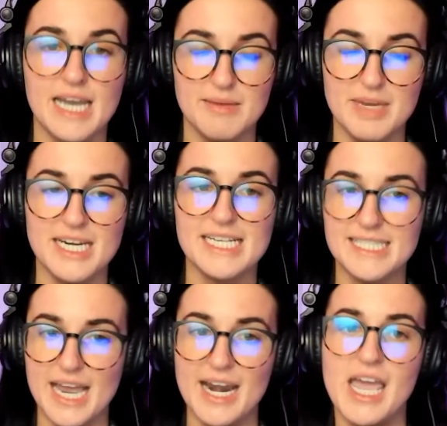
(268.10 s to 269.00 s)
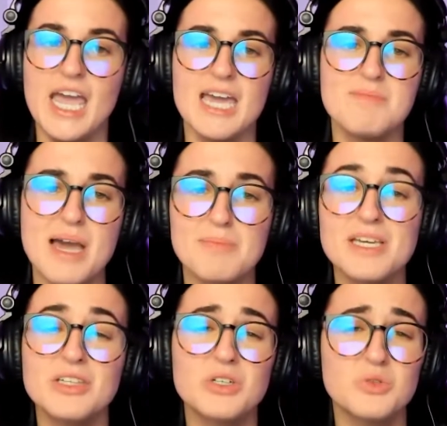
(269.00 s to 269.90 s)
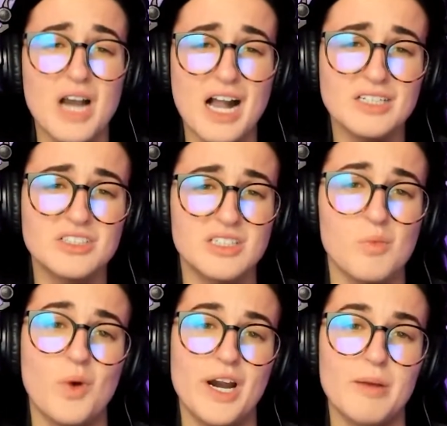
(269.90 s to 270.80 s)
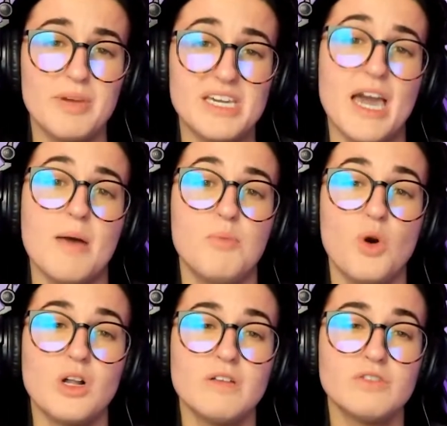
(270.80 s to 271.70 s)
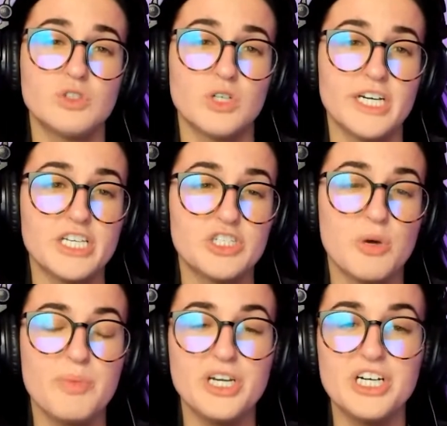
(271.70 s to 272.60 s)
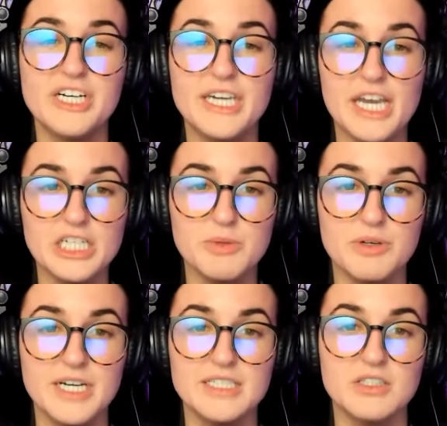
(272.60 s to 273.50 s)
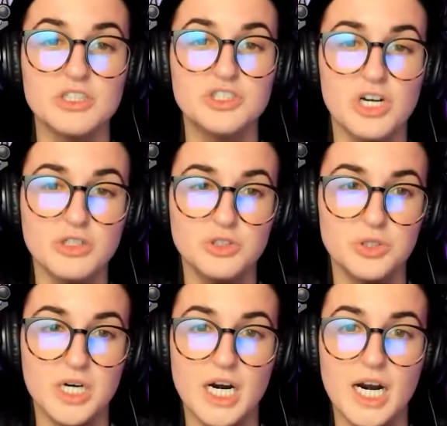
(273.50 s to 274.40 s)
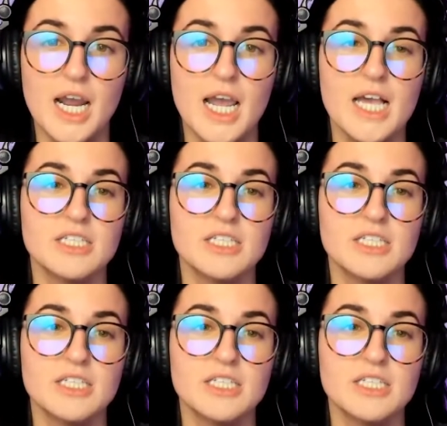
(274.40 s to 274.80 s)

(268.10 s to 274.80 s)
Diamond. He said, it might be in the garage somewhere, but yeah, moral of the story is don't put your engagement rings in the junk drawer.